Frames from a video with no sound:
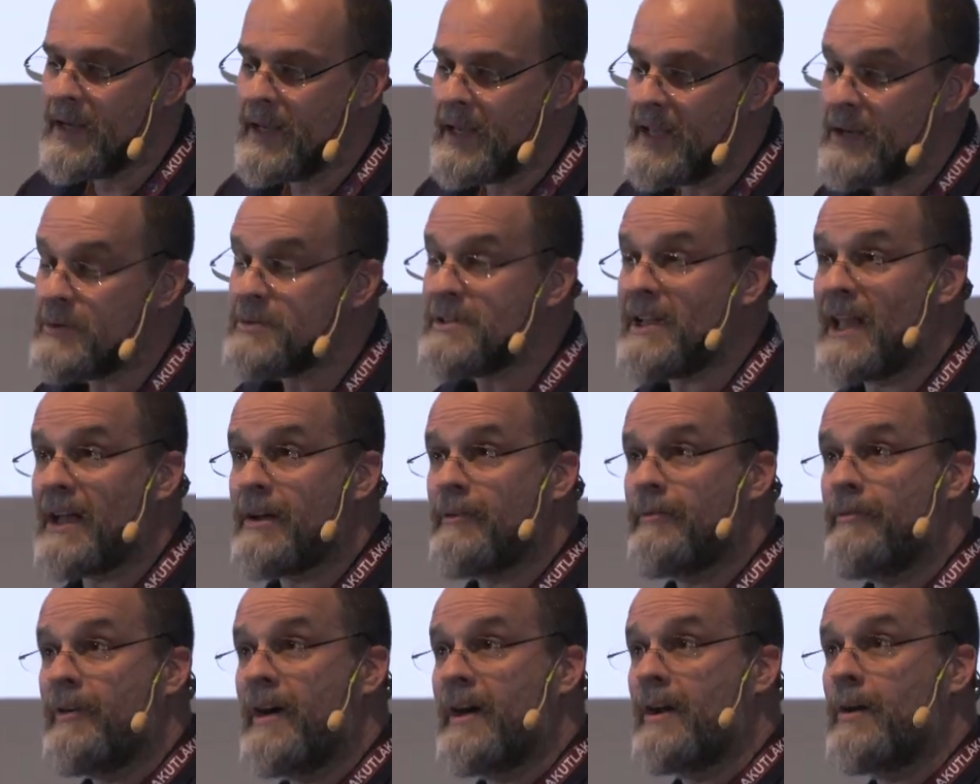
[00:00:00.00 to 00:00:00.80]
It is like
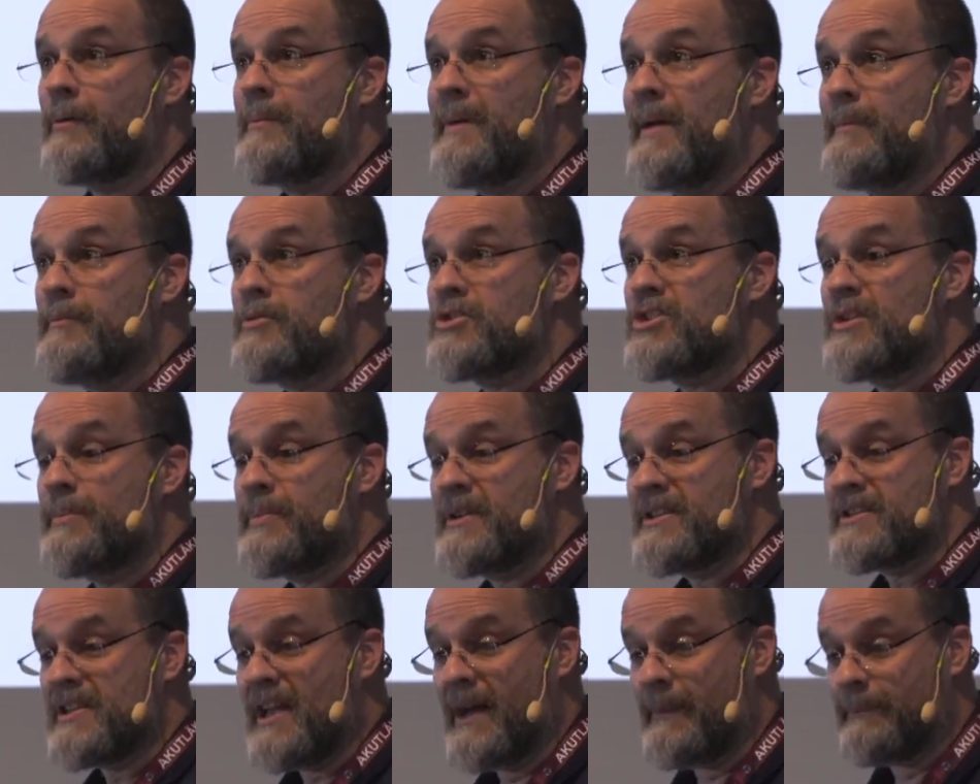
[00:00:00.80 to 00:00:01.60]
a final membership
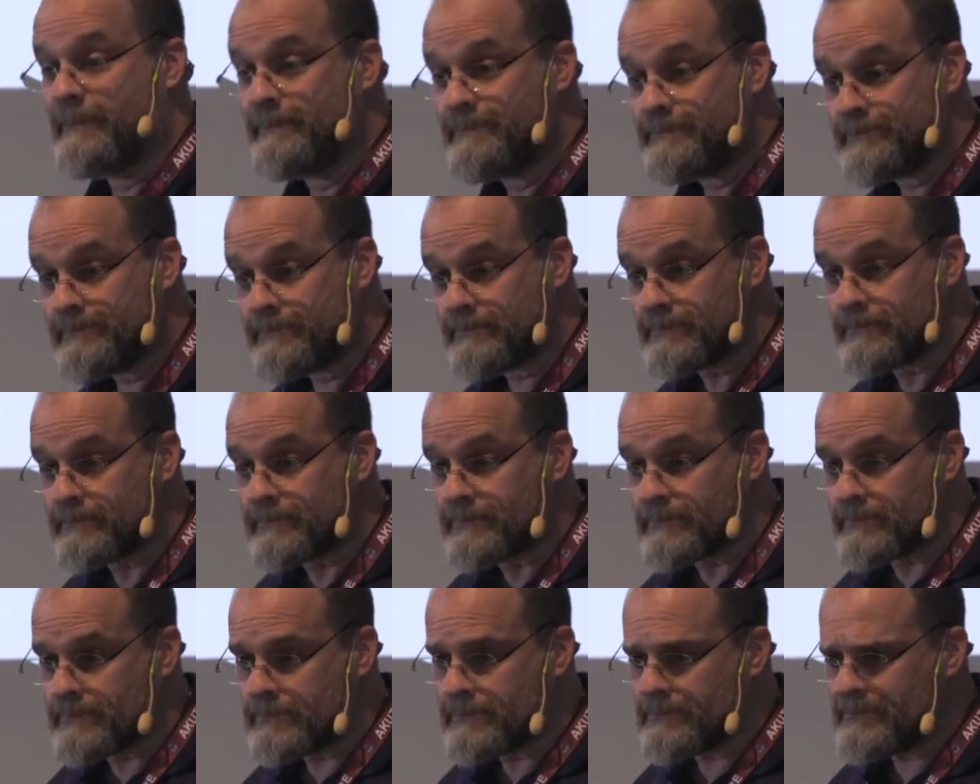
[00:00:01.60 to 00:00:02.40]
exam.
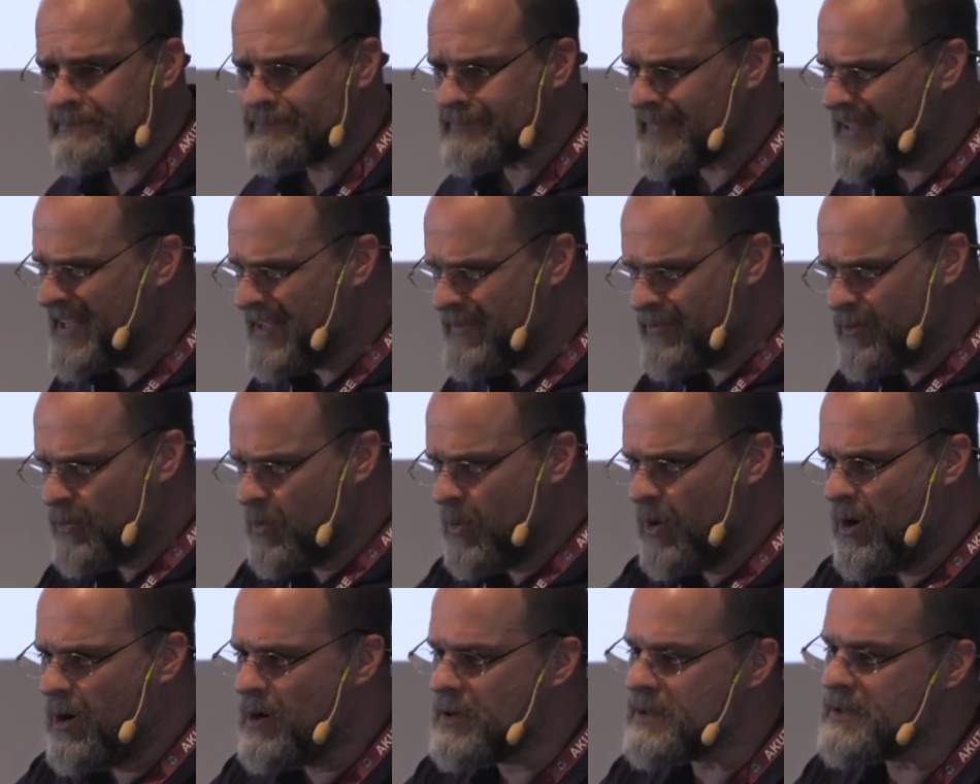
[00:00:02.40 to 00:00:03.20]
Even
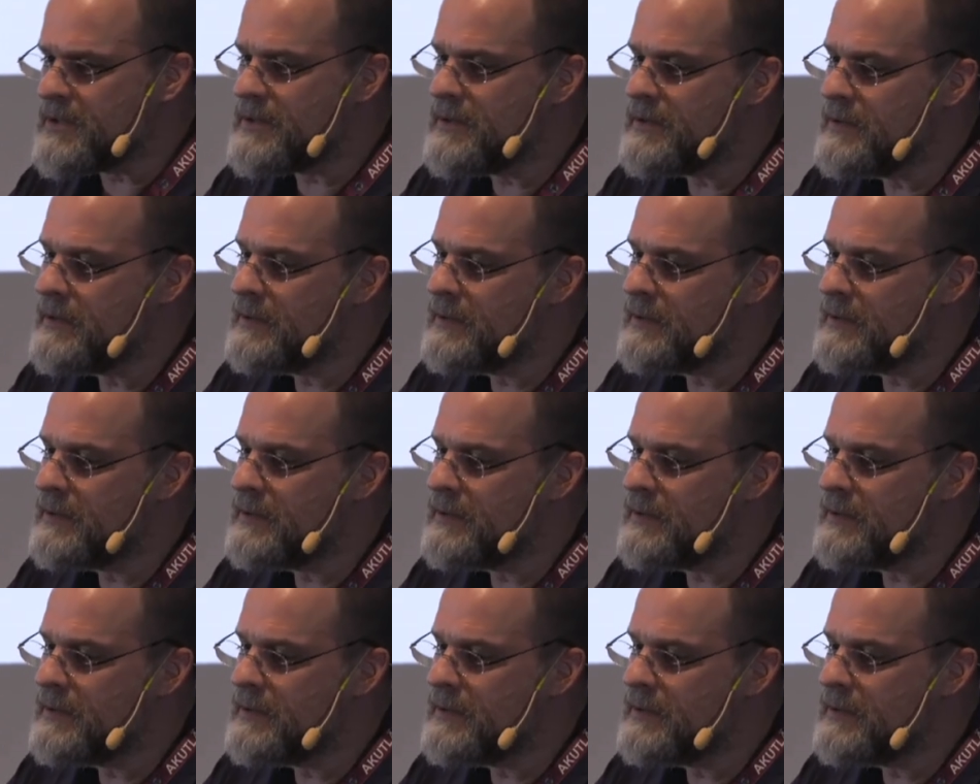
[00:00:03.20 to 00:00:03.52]
worse,